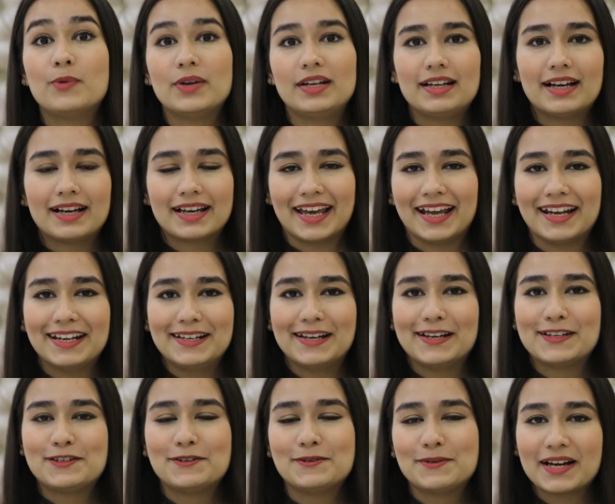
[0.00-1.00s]
will again
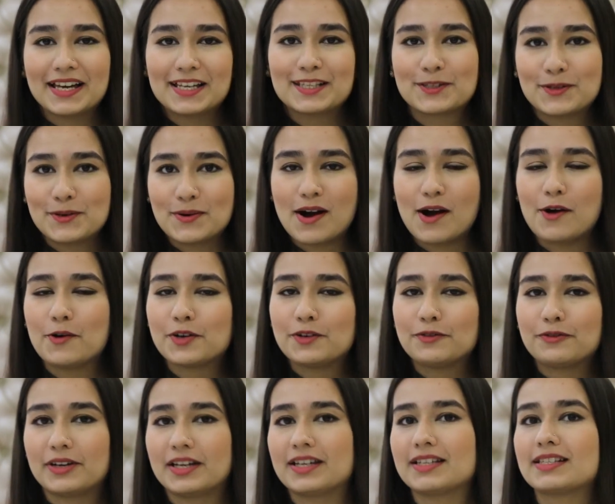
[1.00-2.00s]
let you guys know how it
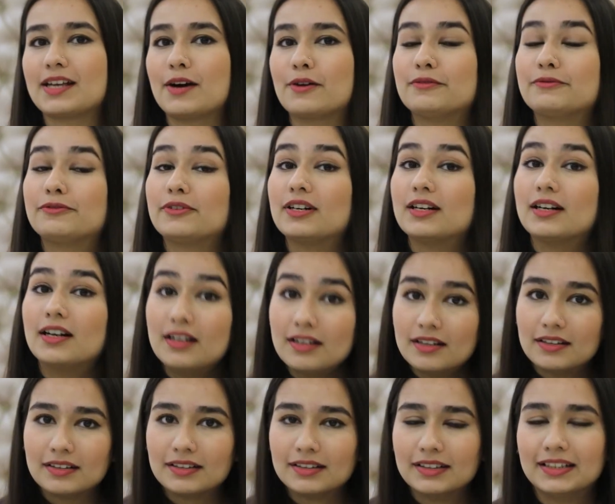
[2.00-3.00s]
fares out for
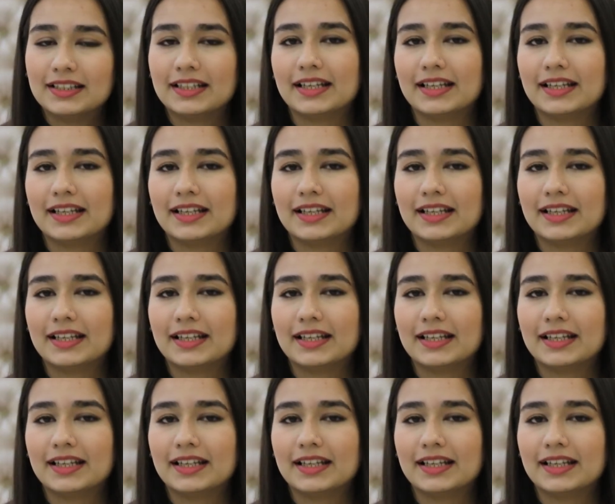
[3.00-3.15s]
her